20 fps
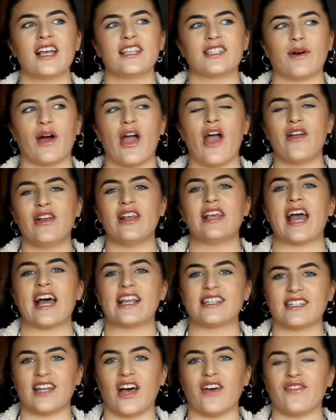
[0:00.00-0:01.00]
So I only
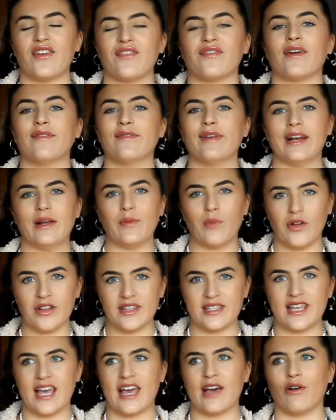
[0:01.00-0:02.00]
get stuff if I really
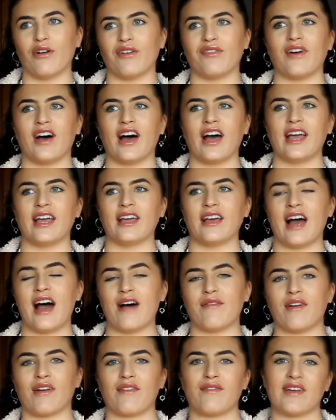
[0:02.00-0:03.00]
want it or if I
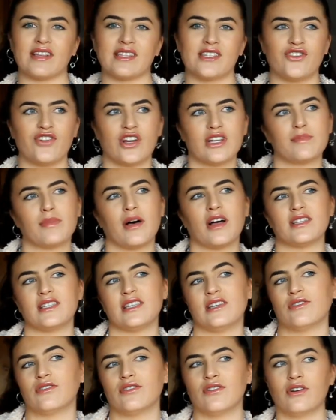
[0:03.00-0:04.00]
have like a fancy dress
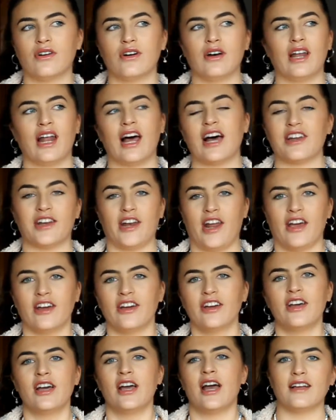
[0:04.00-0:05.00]
party or like, I don't know.
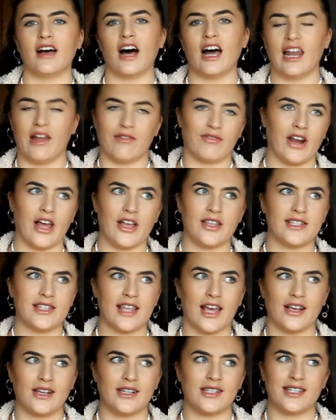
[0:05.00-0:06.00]
I love clothes
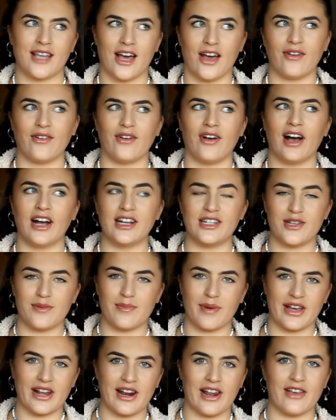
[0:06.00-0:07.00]
though, so I do
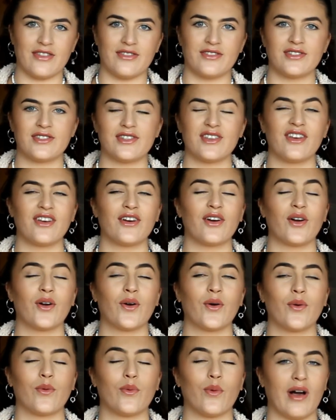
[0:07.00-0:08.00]
buy clothes
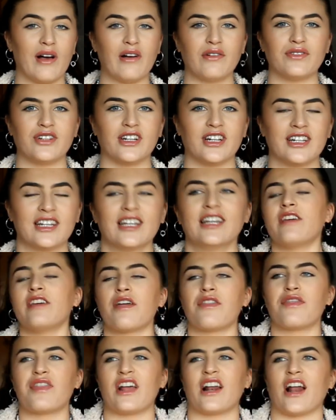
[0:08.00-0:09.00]
quite often.
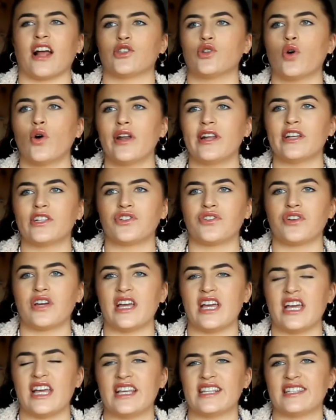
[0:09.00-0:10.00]
The other thing, like
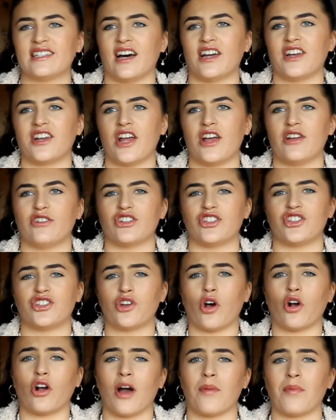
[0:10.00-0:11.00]
toiletries, I don't know, just
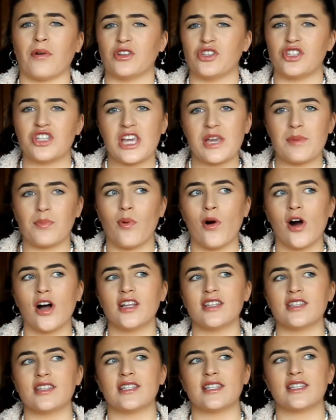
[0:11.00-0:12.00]
stock up on cheap
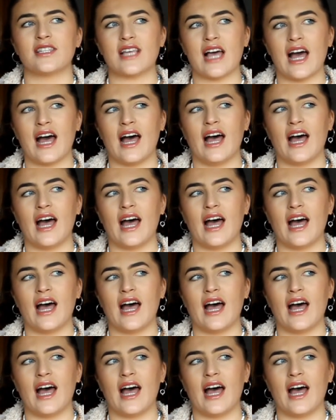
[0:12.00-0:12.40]
ones.